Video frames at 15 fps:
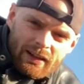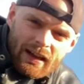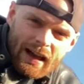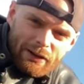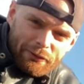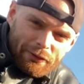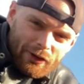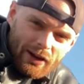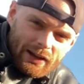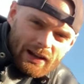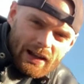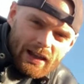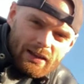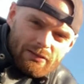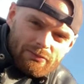And
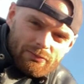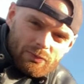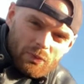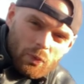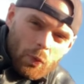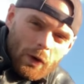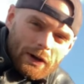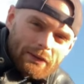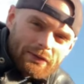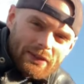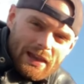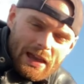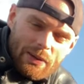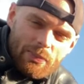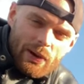finally, one of
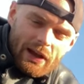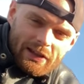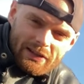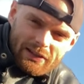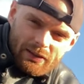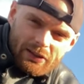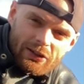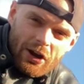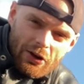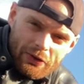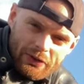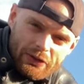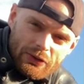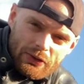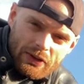the best
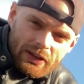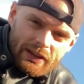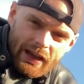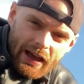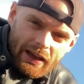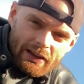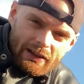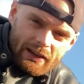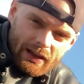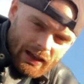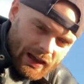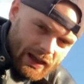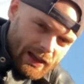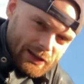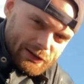deterrents you can get
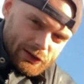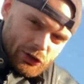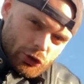is the